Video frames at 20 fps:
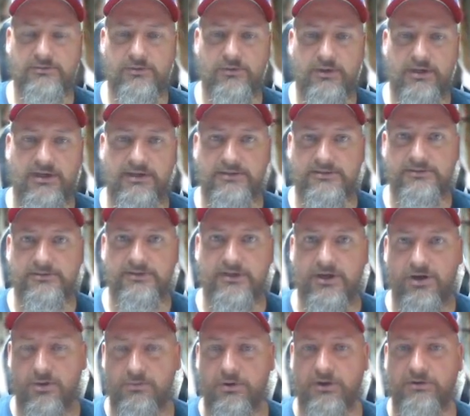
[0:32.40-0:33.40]
what
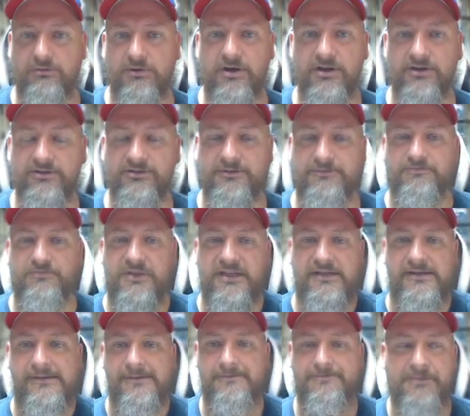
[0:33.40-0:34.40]
the homework was.
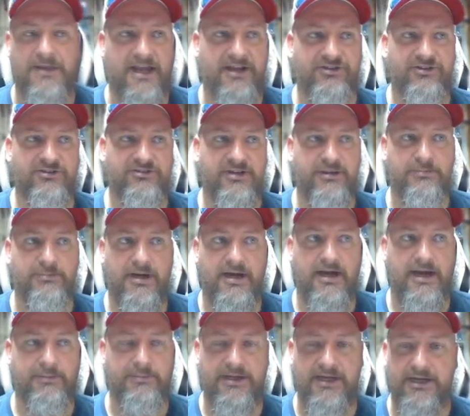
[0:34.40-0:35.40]
As you can see
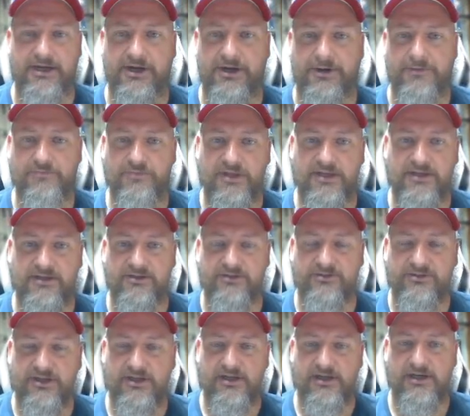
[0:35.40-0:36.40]
behind me here
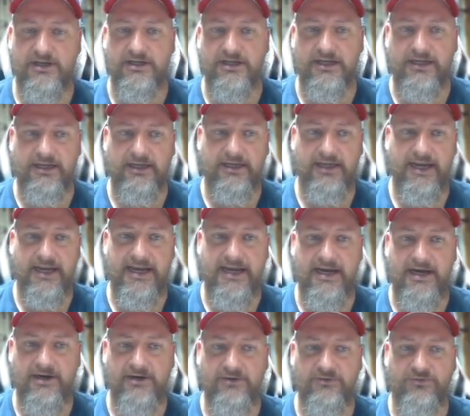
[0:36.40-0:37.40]
is the
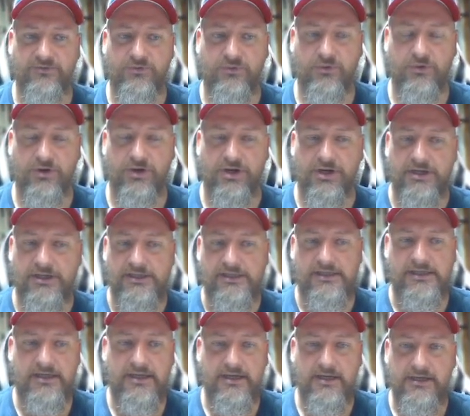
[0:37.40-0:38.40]
layout for
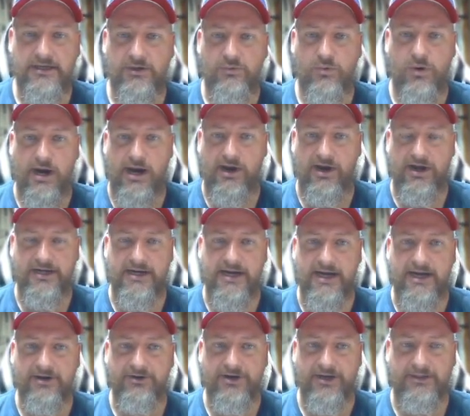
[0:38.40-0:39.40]
the wiring
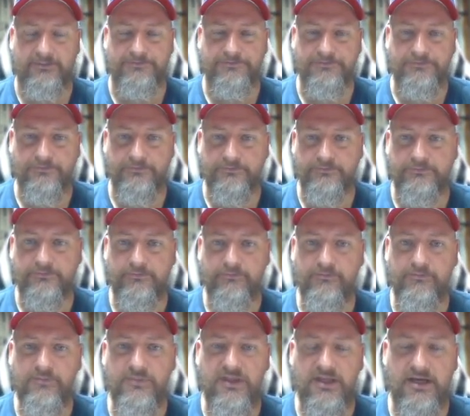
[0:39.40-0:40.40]
diagram.
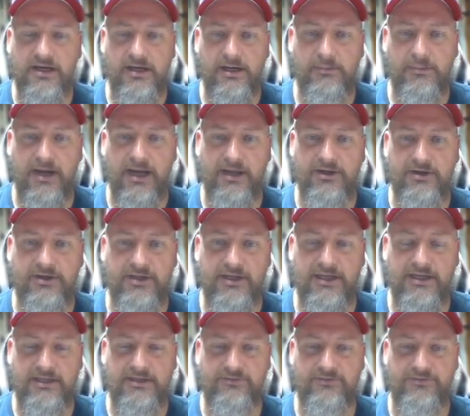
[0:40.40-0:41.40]
I could
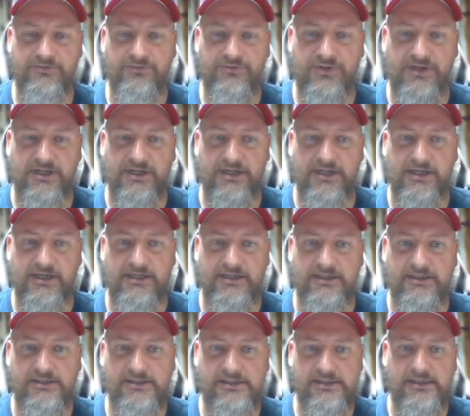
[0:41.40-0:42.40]
not
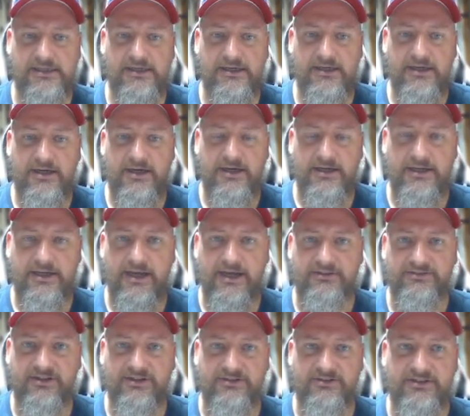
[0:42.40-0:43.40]
find an
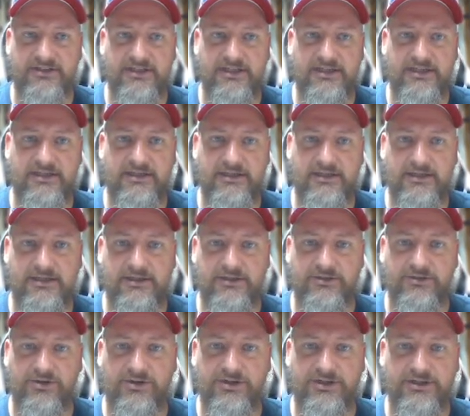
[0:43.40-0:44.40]
SSD
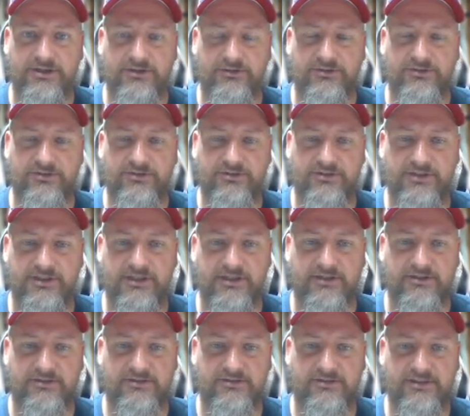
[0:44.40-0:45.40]

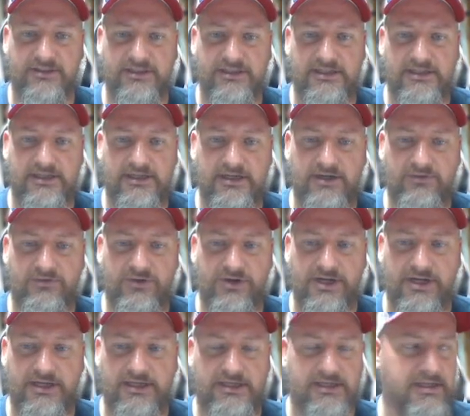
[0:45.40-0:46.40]
1306 for
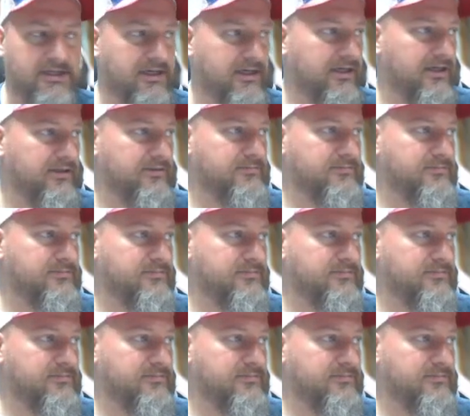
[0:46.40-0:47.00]
the